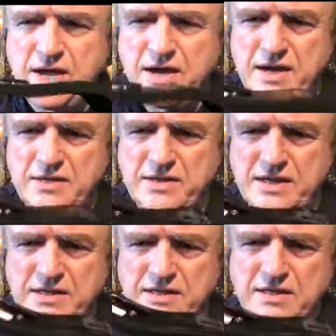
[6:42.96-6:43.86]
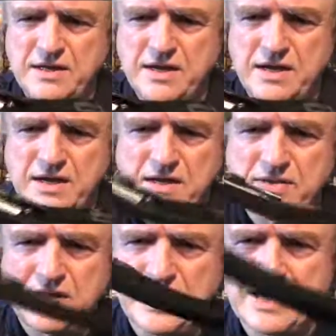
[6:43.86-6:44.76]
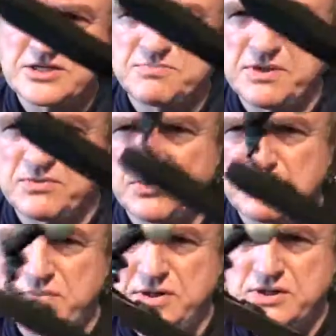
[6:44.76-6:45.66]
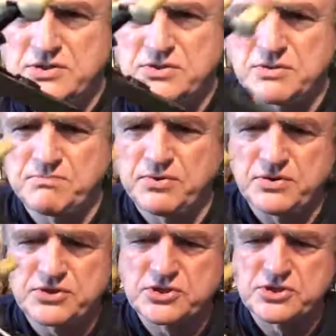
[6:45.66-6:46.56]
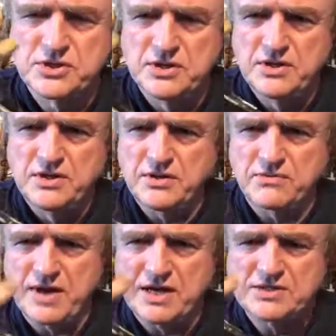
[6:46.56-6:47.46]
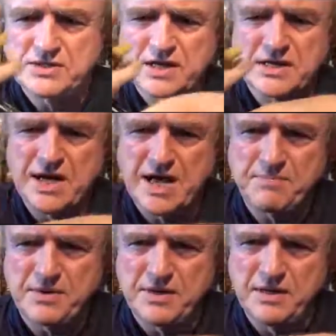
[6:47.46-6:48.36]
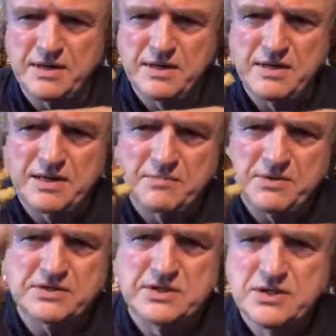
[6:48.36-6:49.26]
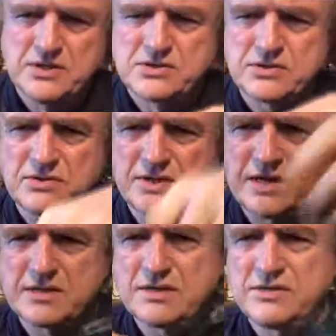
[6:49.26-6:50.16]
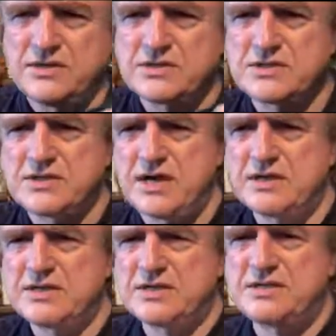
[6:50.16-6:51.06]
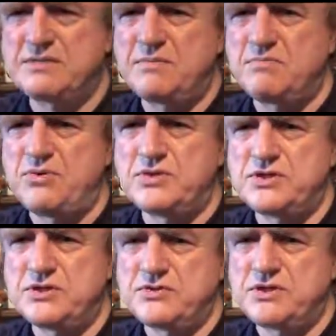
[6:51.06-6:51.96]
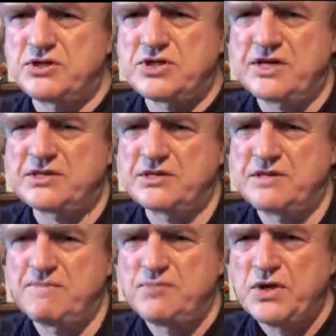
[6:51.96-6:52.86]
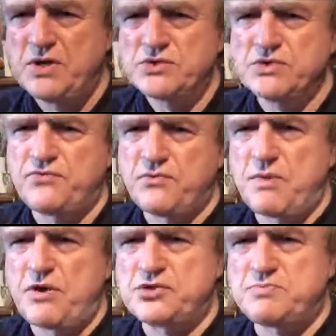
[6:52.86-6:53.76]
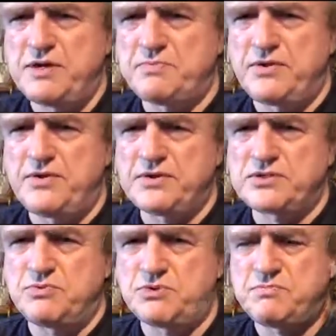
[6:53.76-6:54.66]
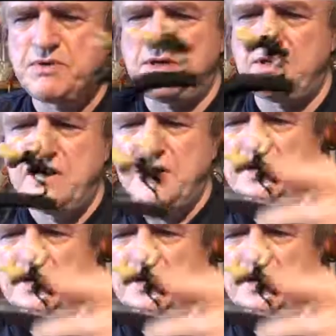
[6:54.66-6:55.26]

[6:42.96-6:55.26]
And then the last bit would be to push the right side up a little bit so that this side doesn't push into the chest. So for most people, this would be